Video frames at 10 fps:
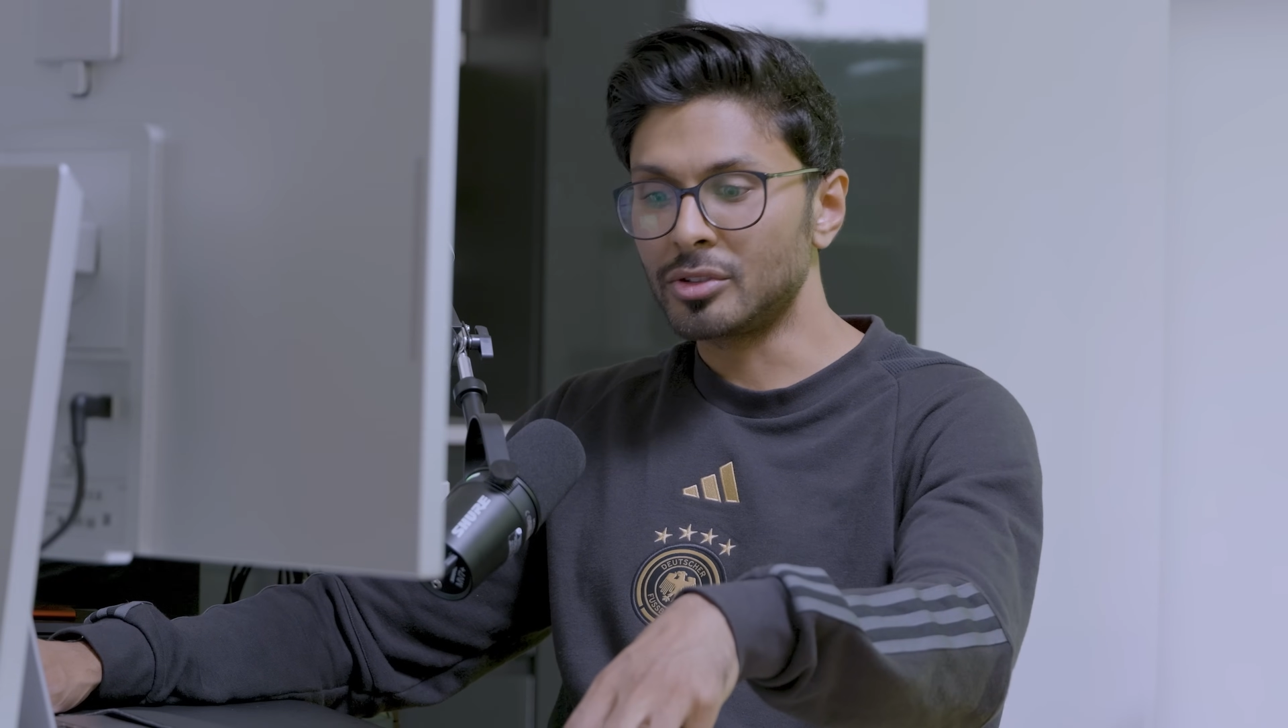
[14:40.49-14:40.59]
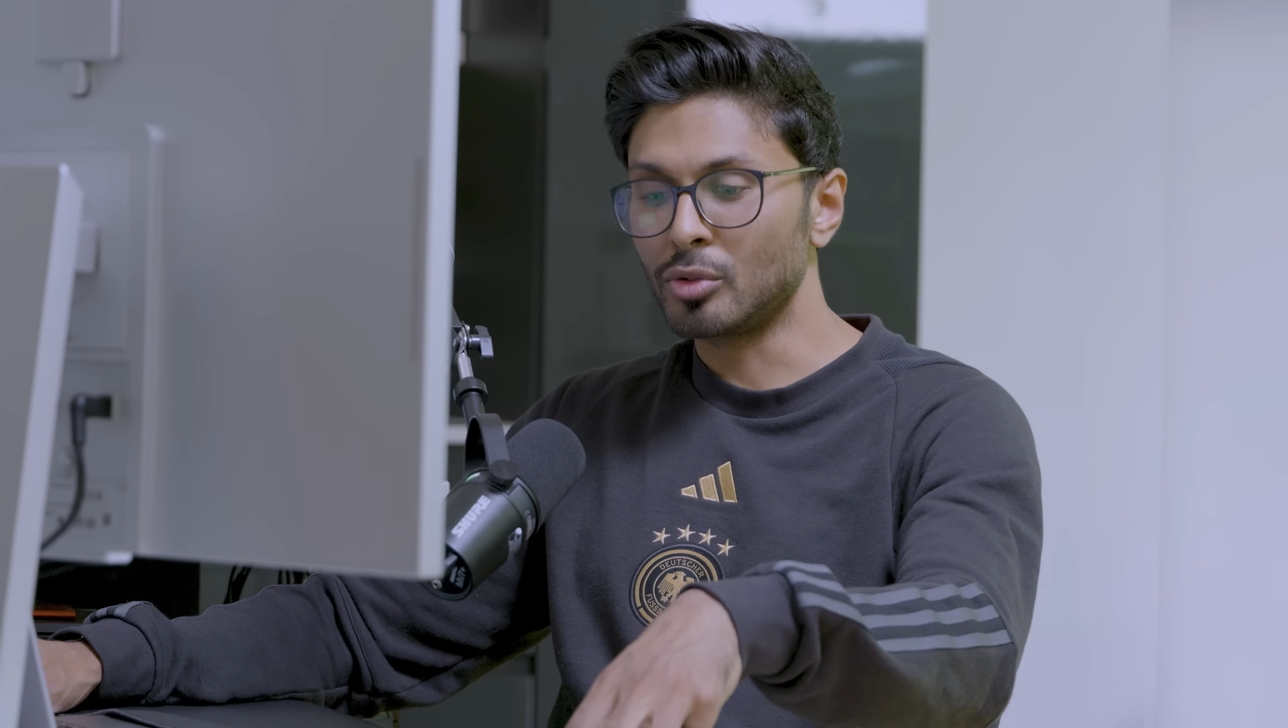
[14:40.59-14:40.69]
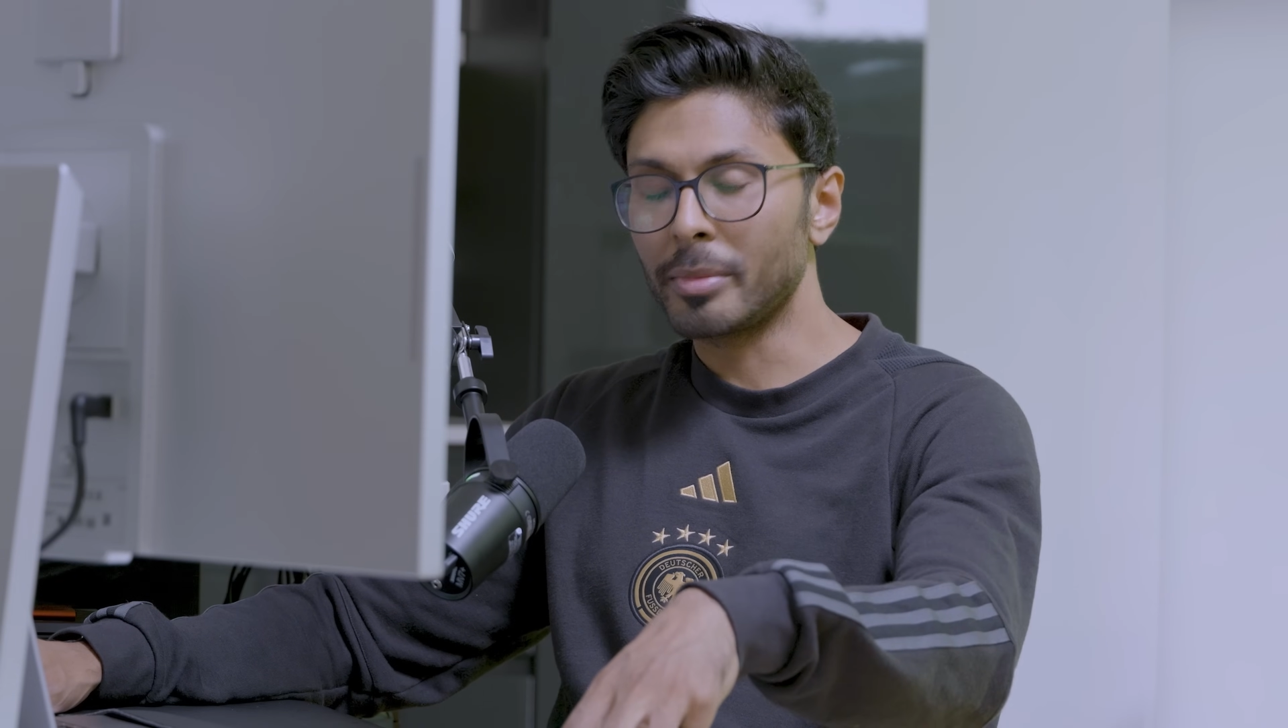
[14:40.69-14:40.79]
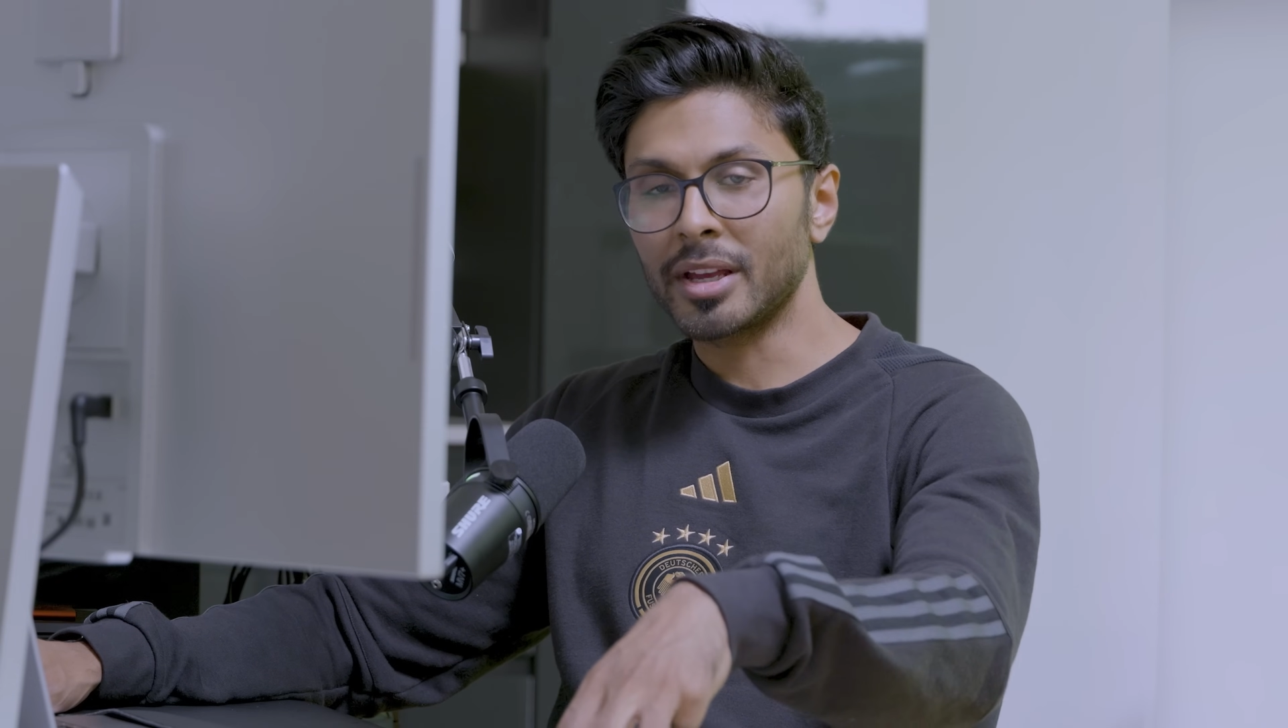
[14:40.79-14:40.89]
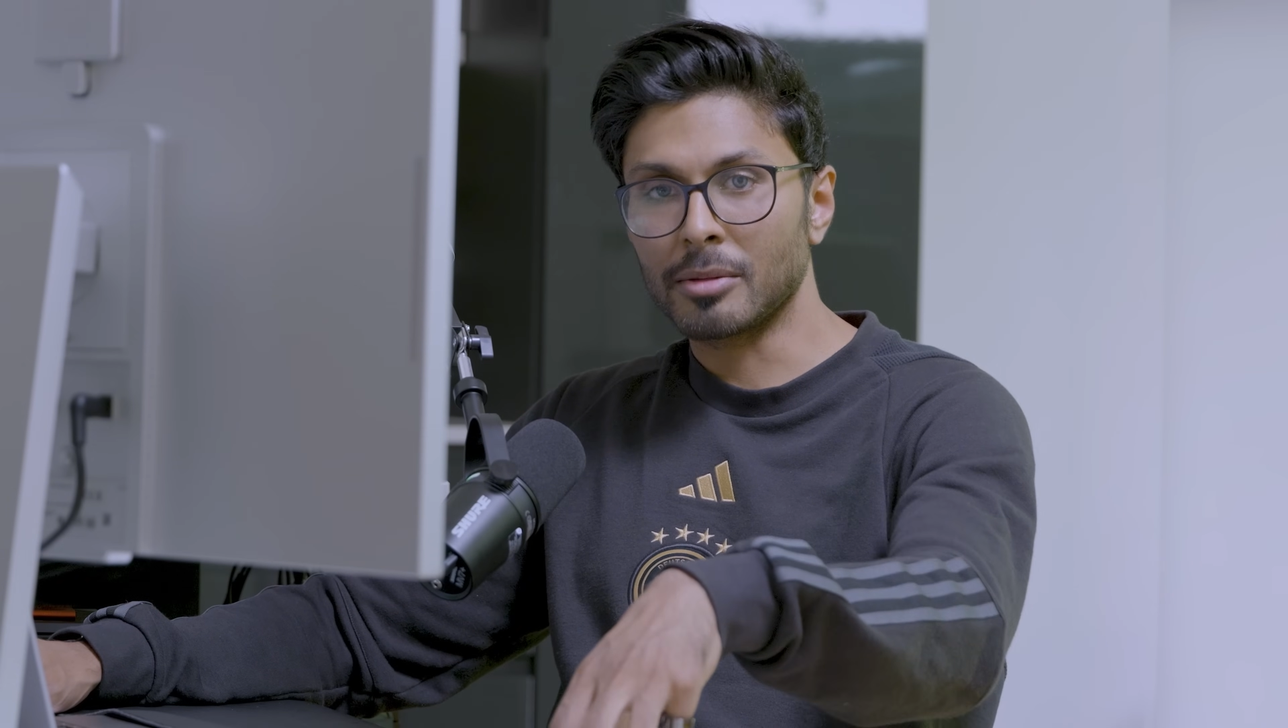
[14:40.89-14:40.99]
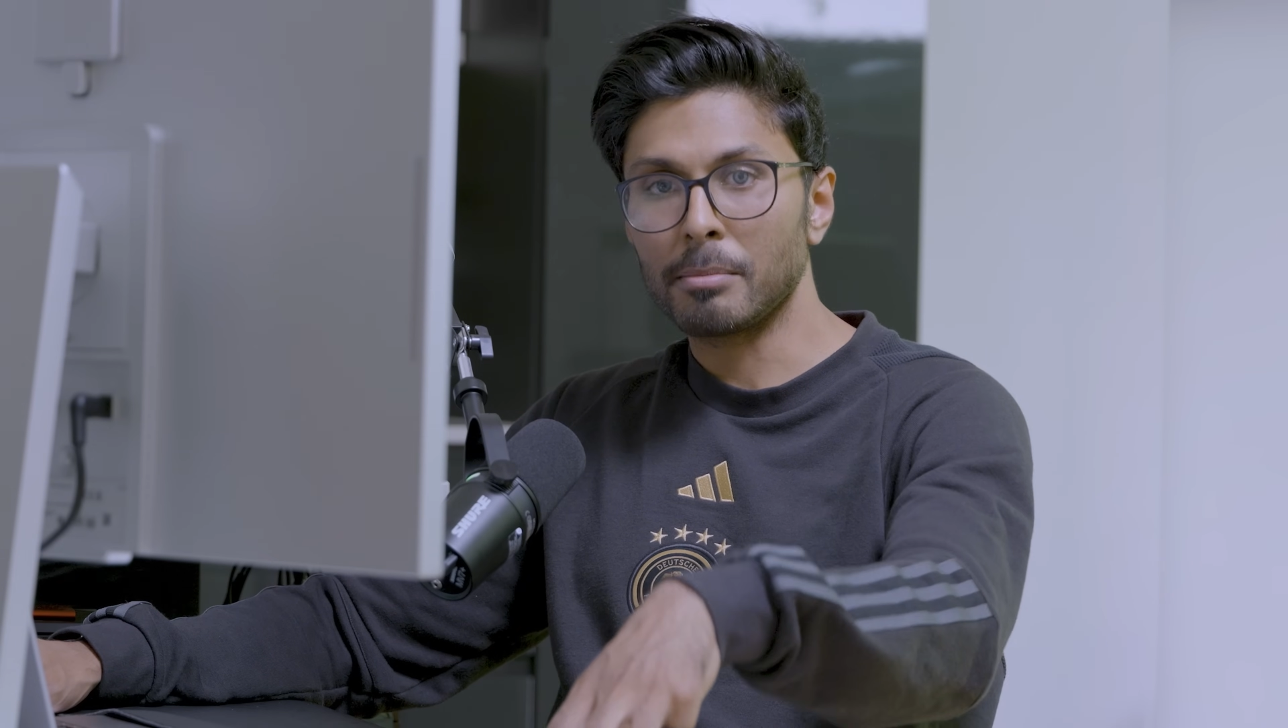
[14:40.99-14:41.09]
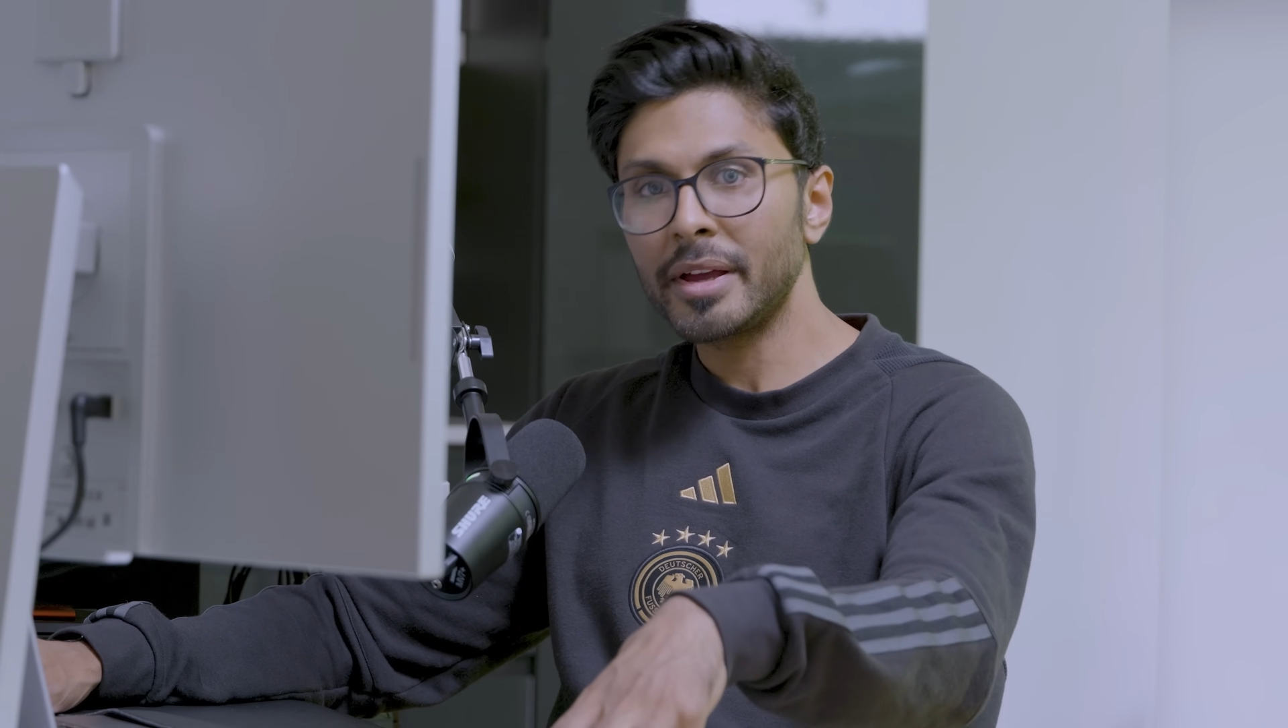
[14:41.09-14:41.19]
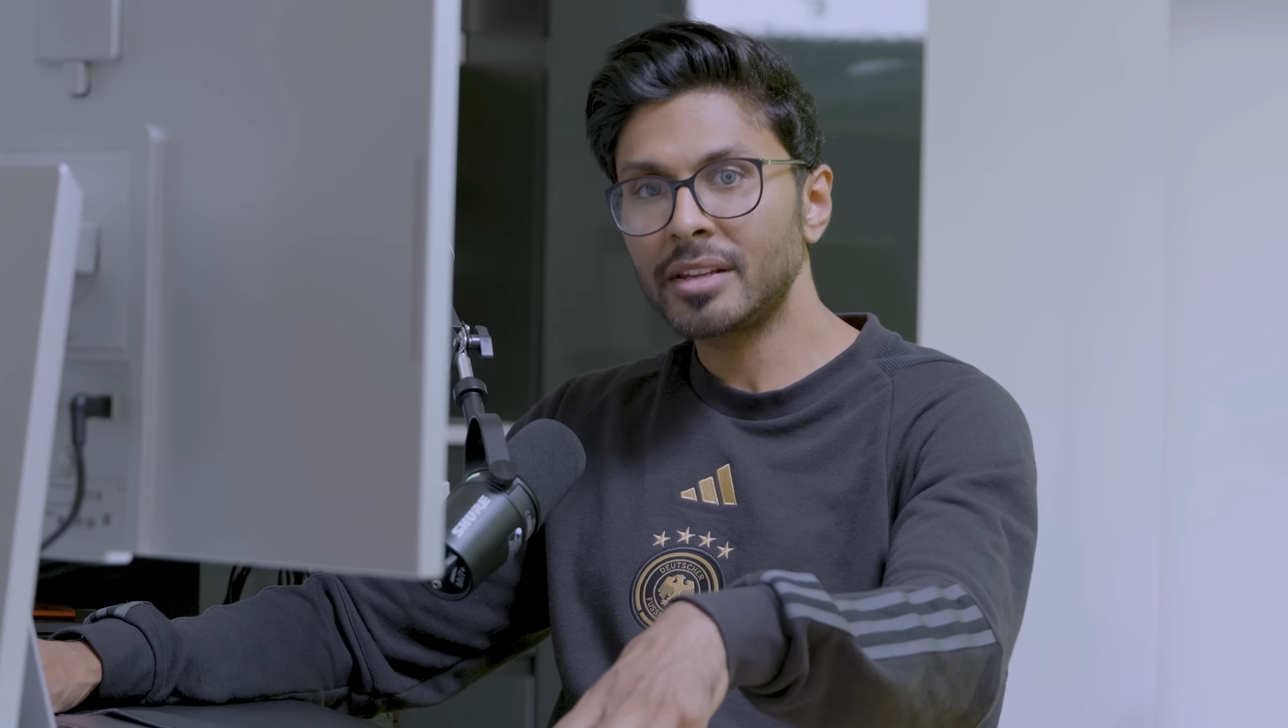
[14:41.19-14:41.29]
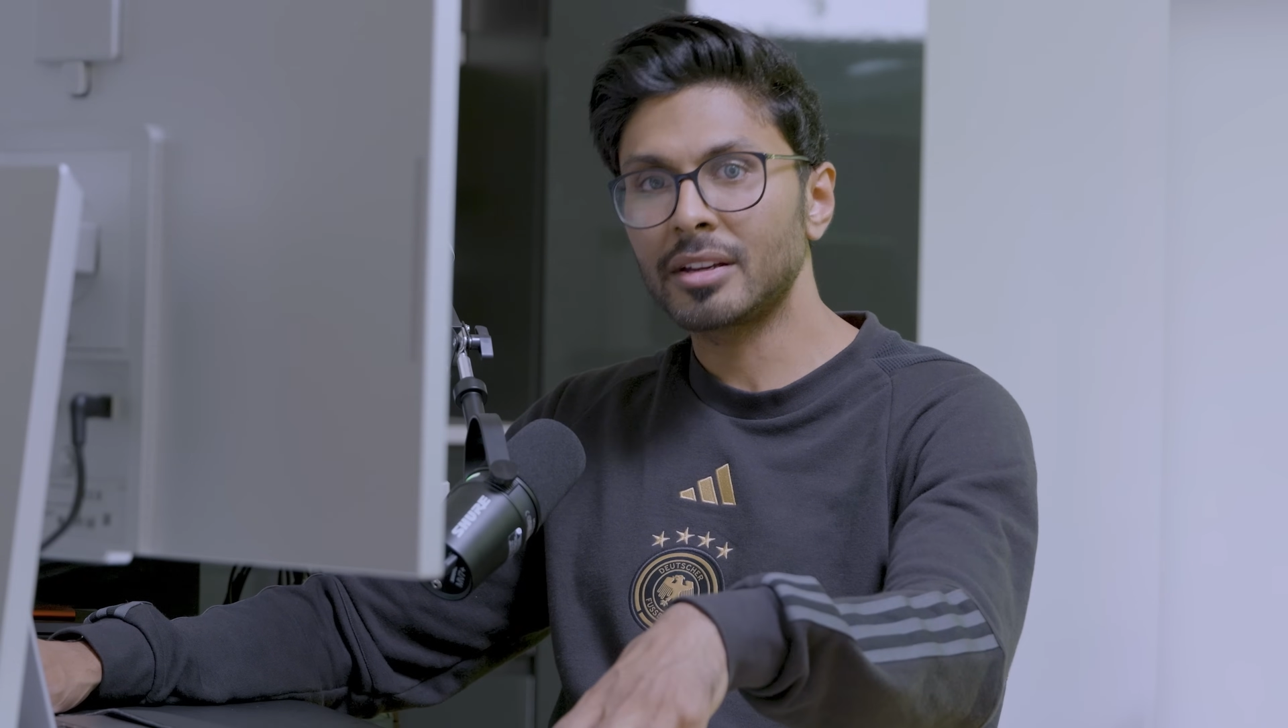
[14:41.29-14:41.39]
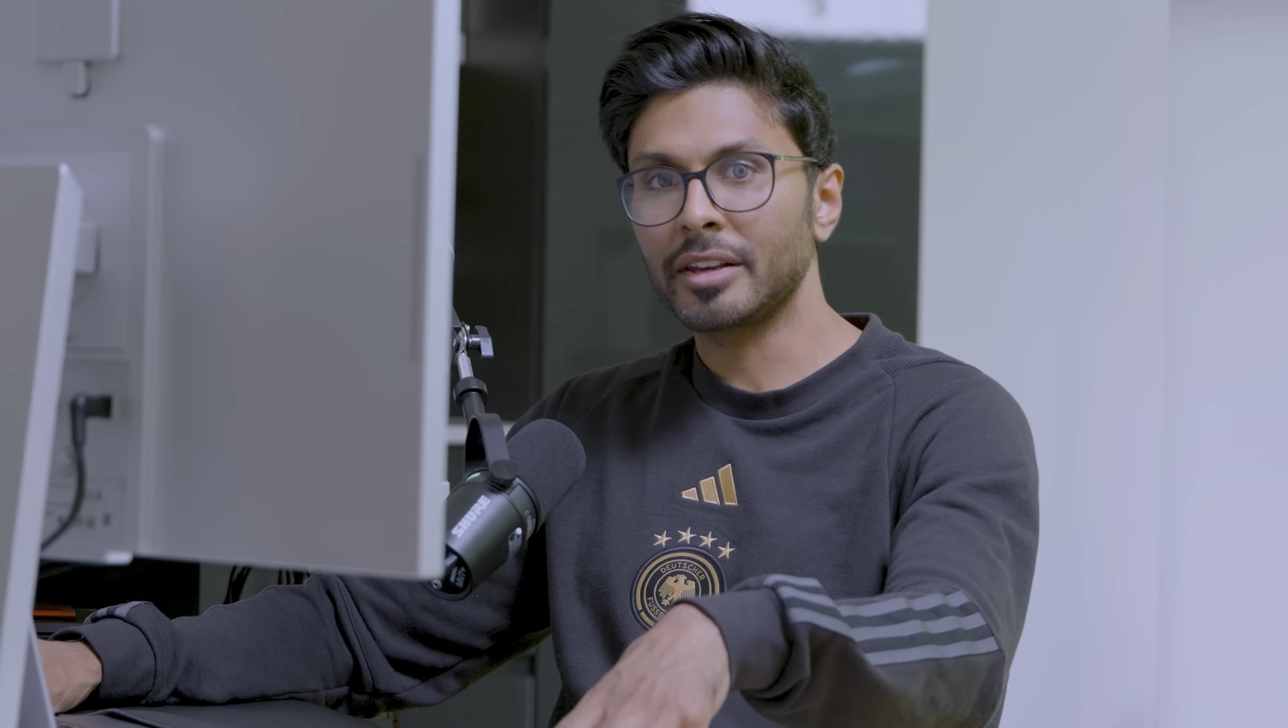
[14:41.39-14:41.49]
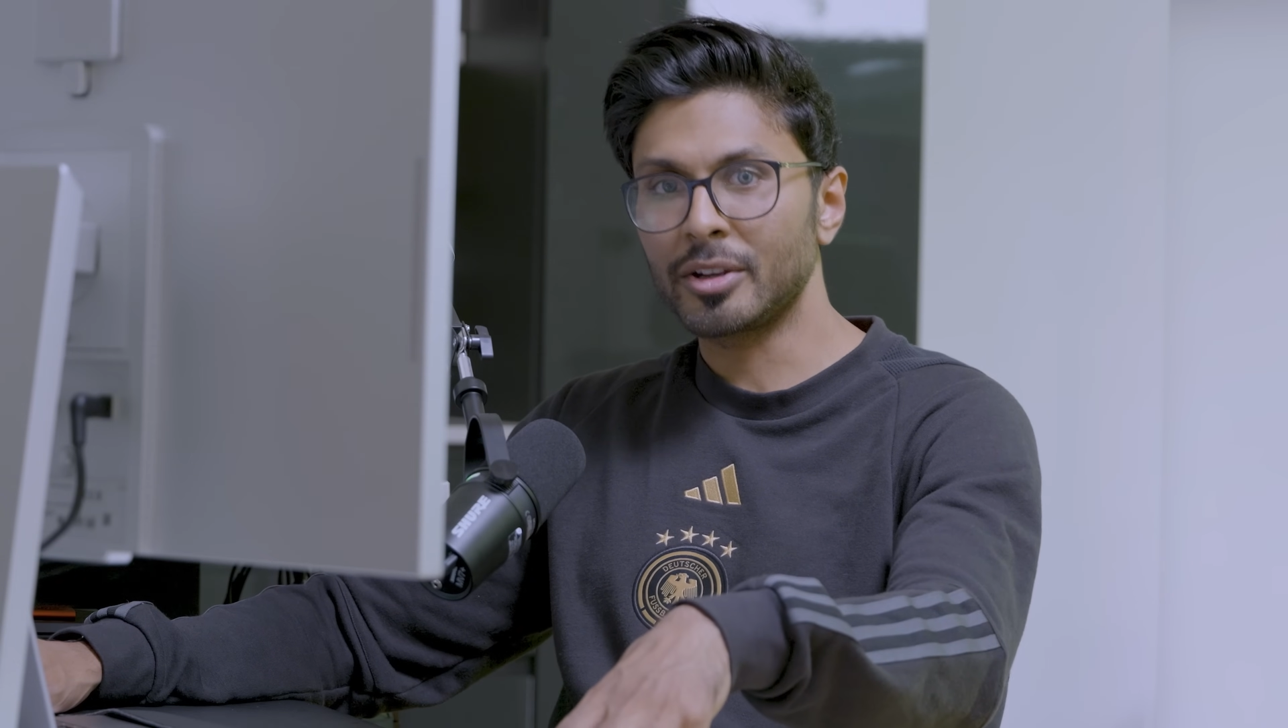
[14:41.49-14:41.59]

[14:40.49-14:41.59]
to make them medically